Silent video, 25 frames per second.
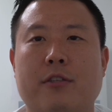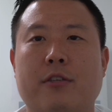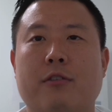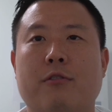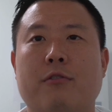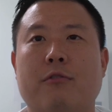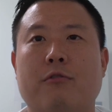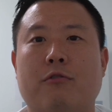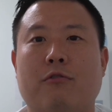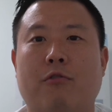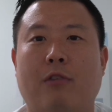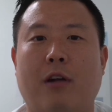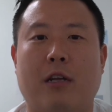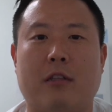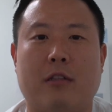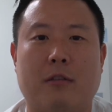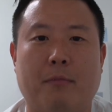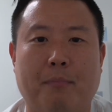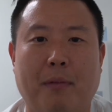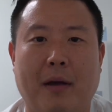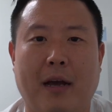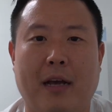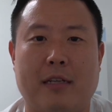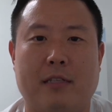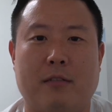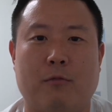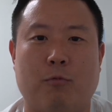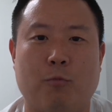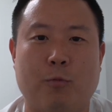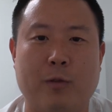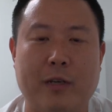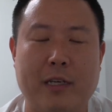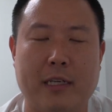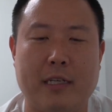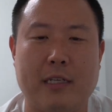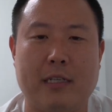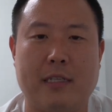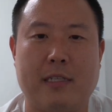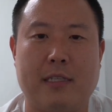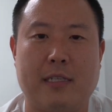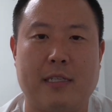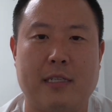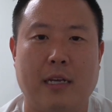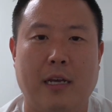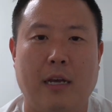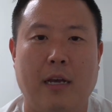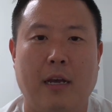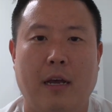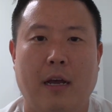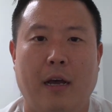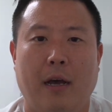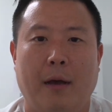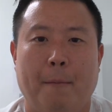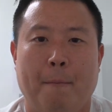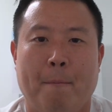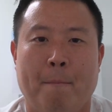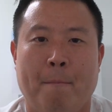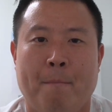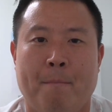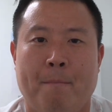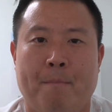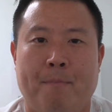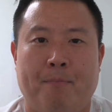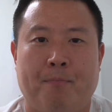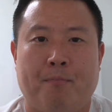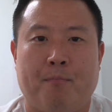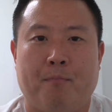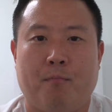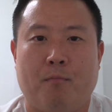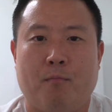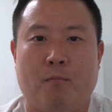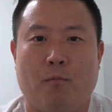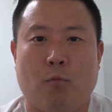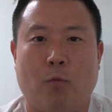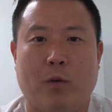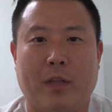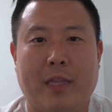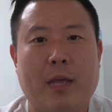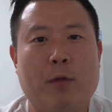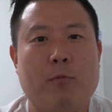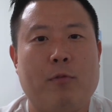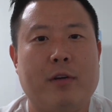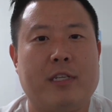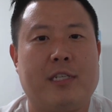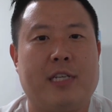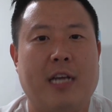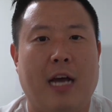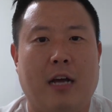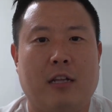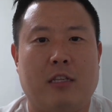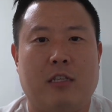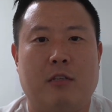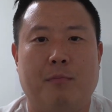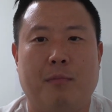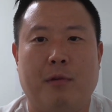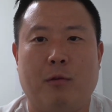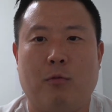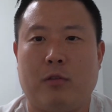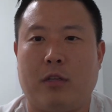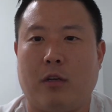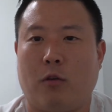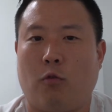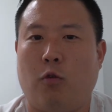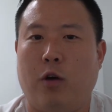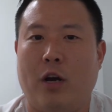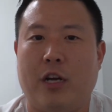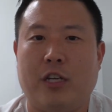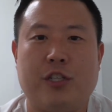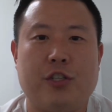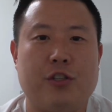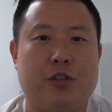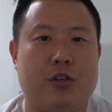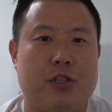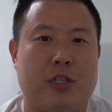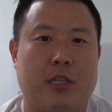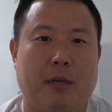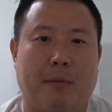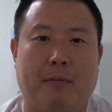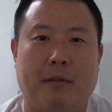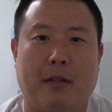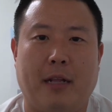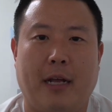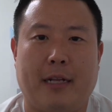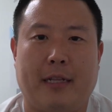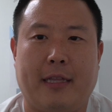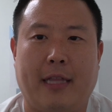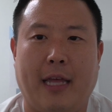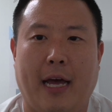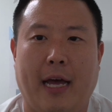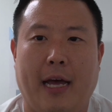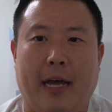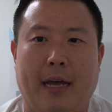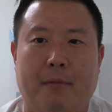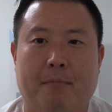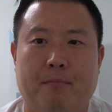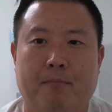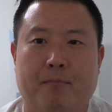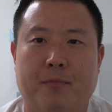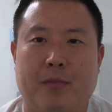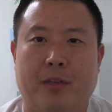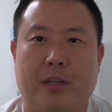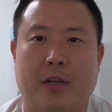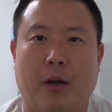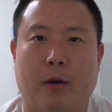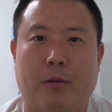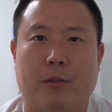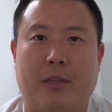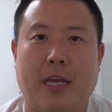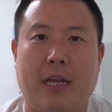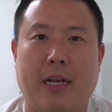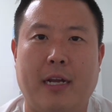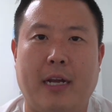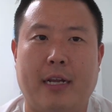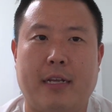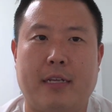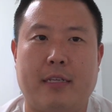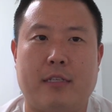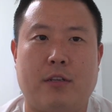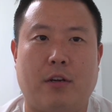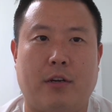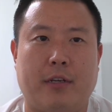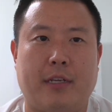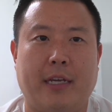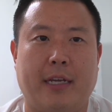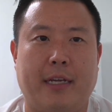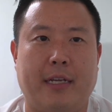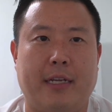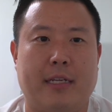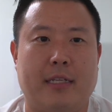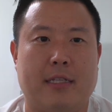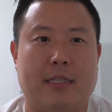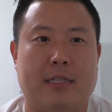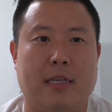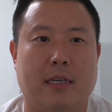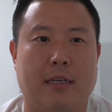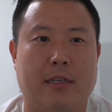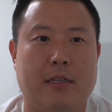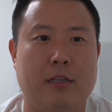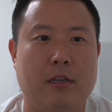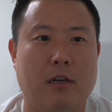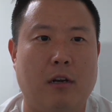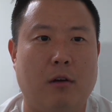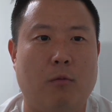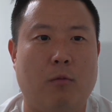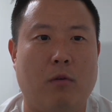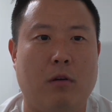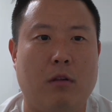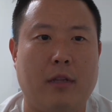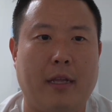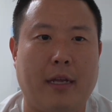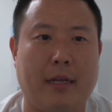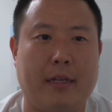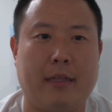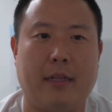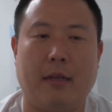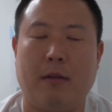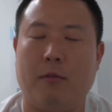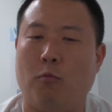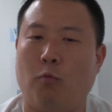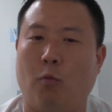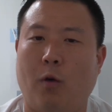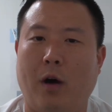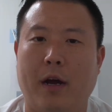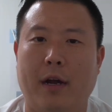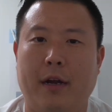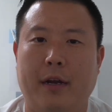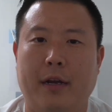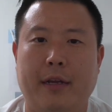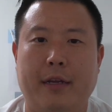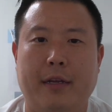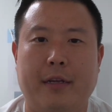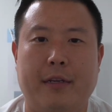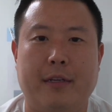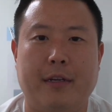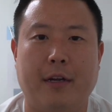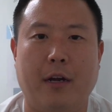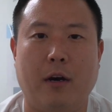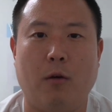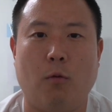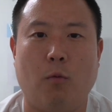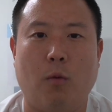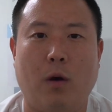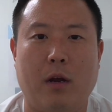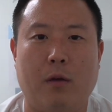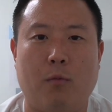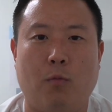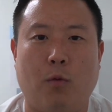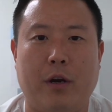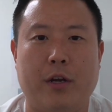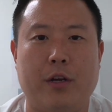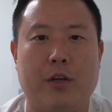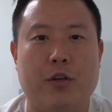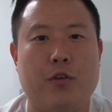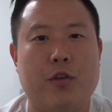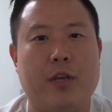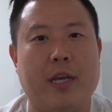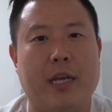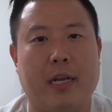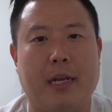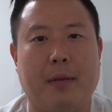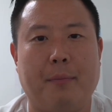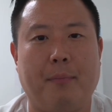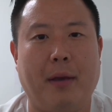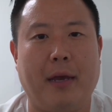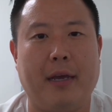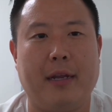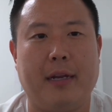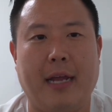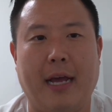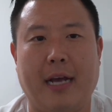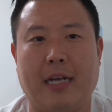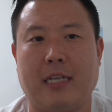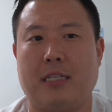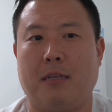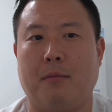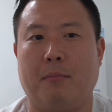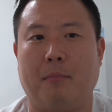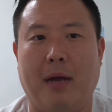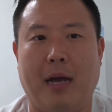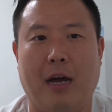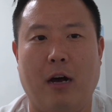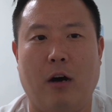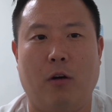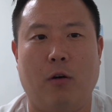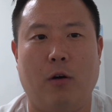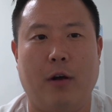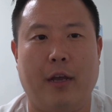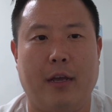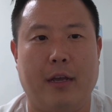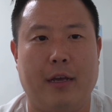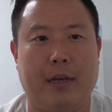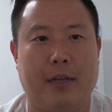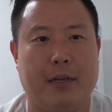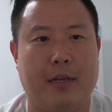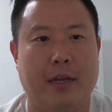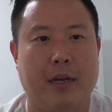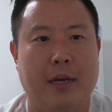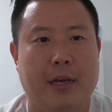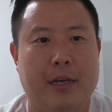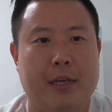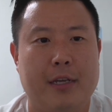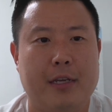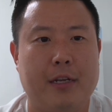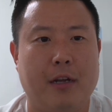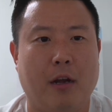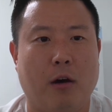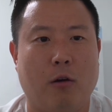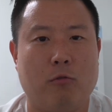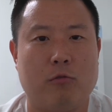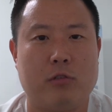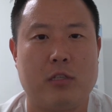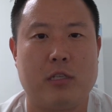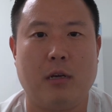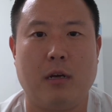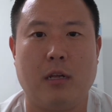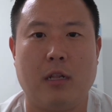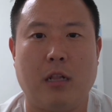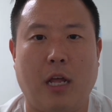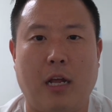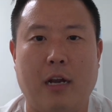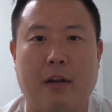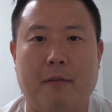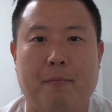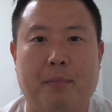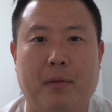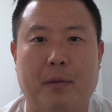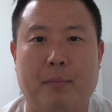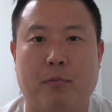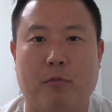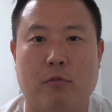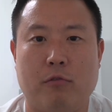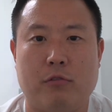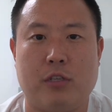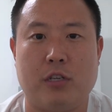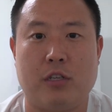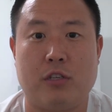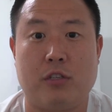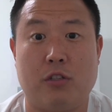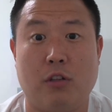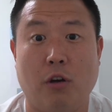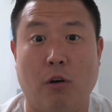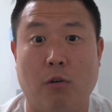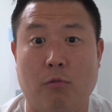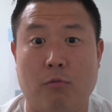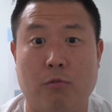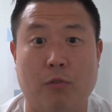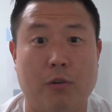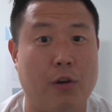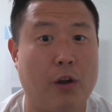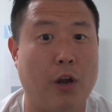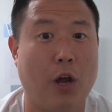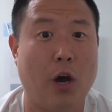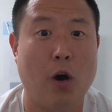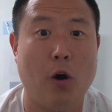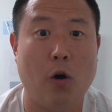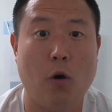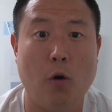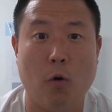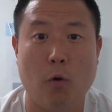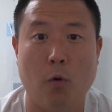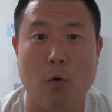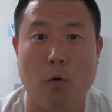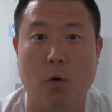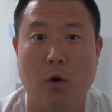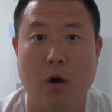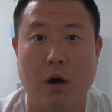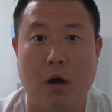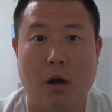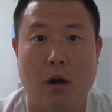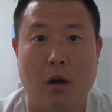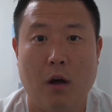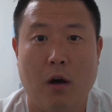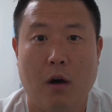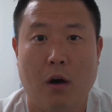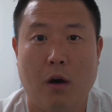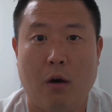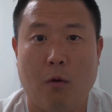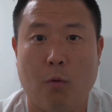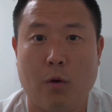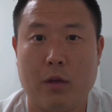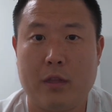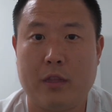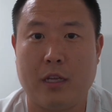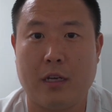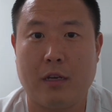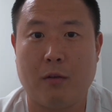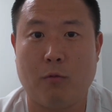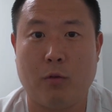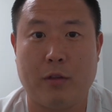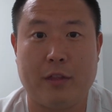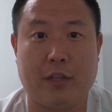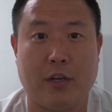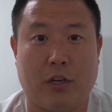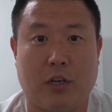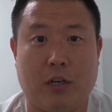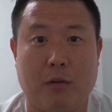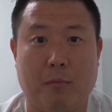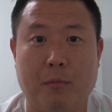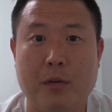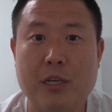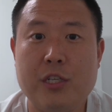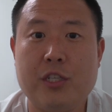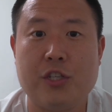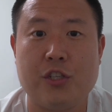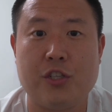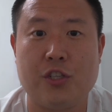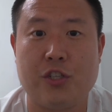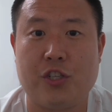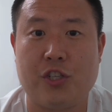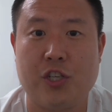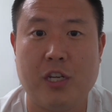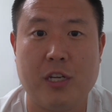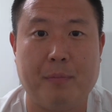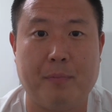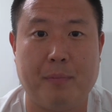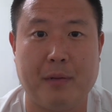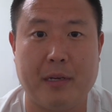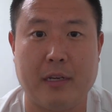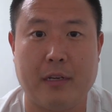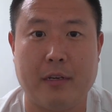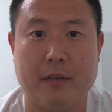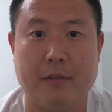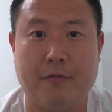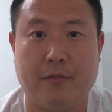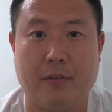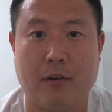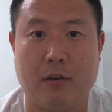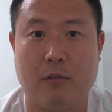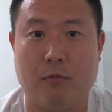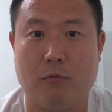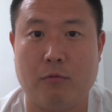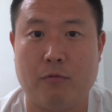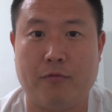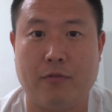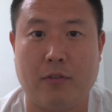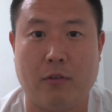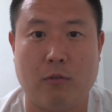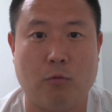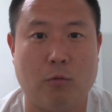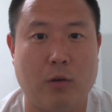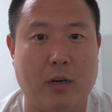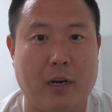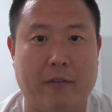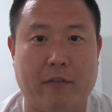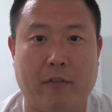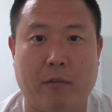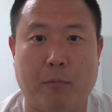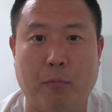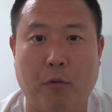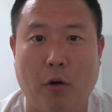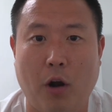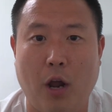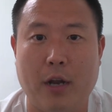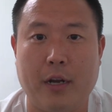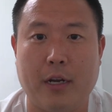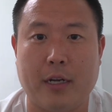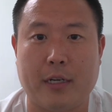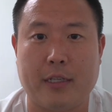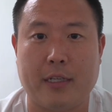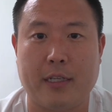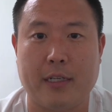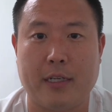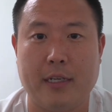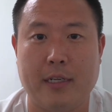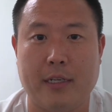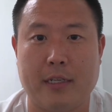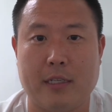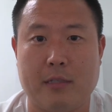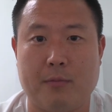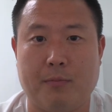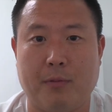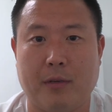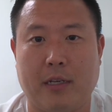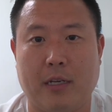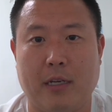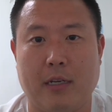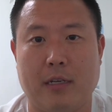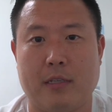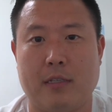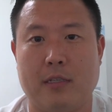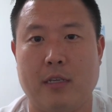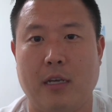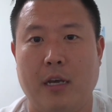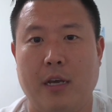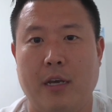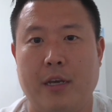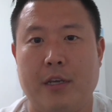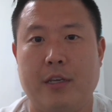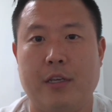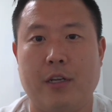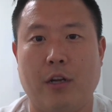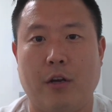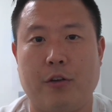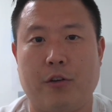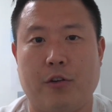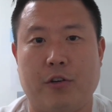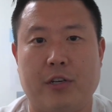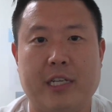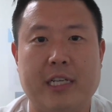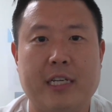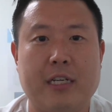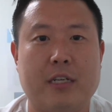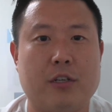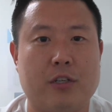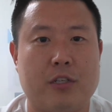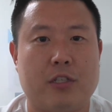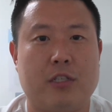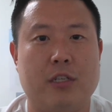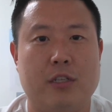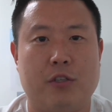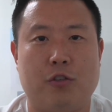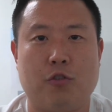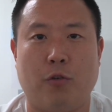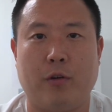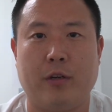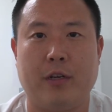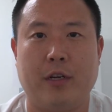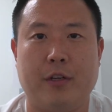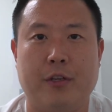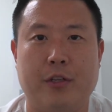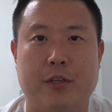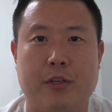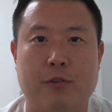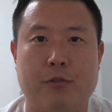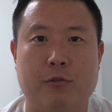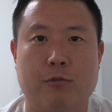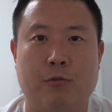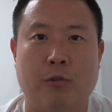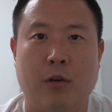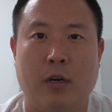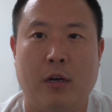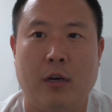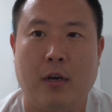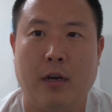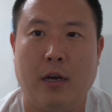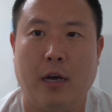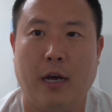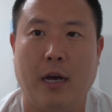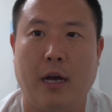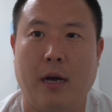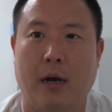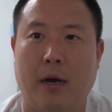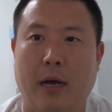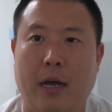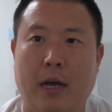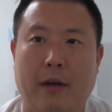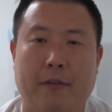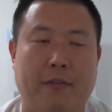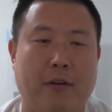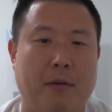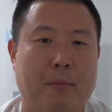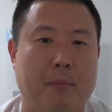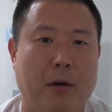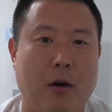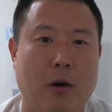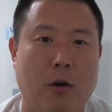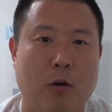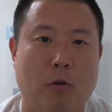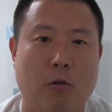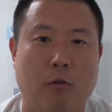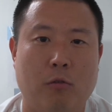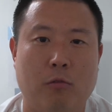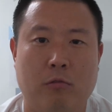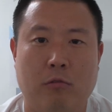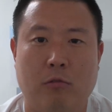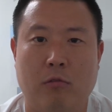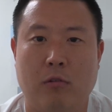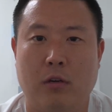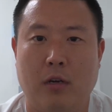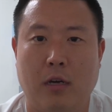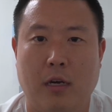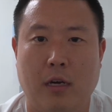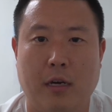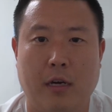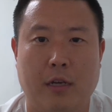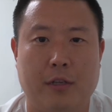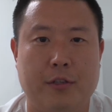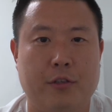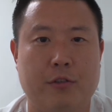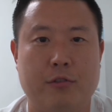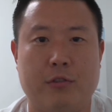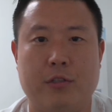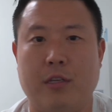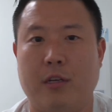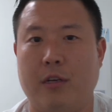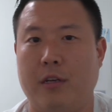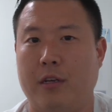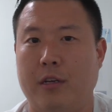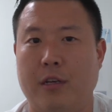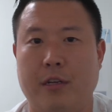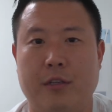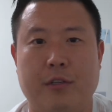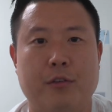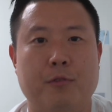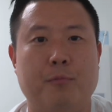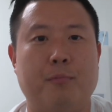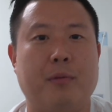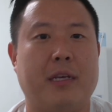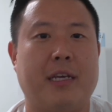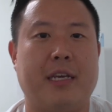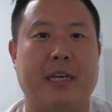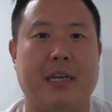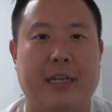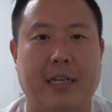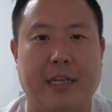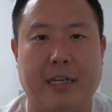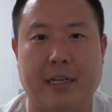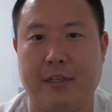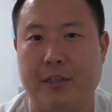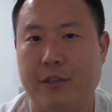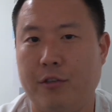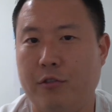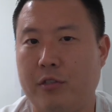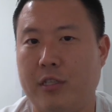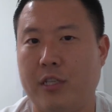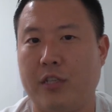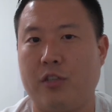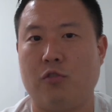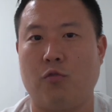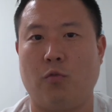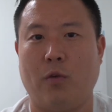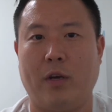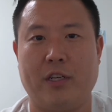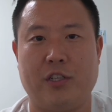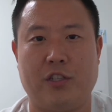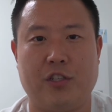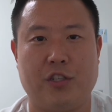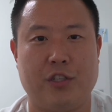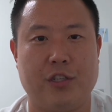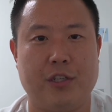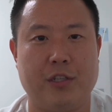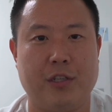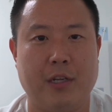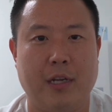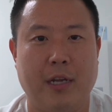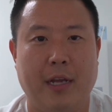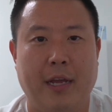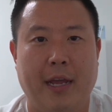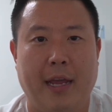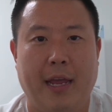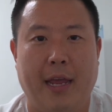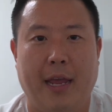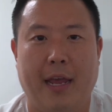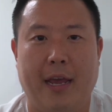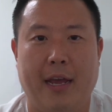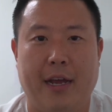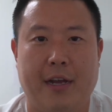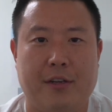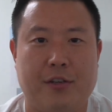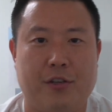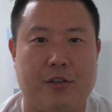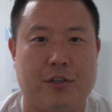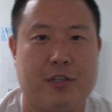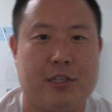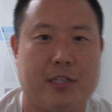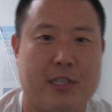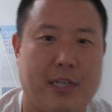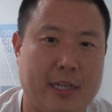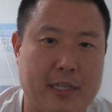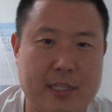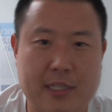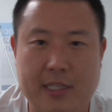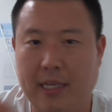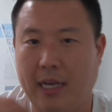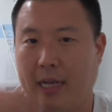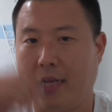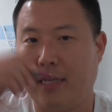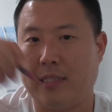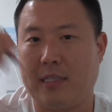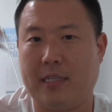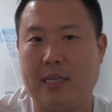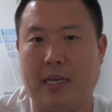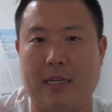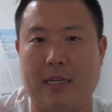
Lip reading: to throughout the past weeks, when they reach out to me with a question or something like that, then I start getting into, well, like, then why are you getting paid X amount? And, a lot of people just don't know what their commission should be for whatever product it is because, you're eager to join a new FMO, a new beginning, a new situation, and you're just like sign.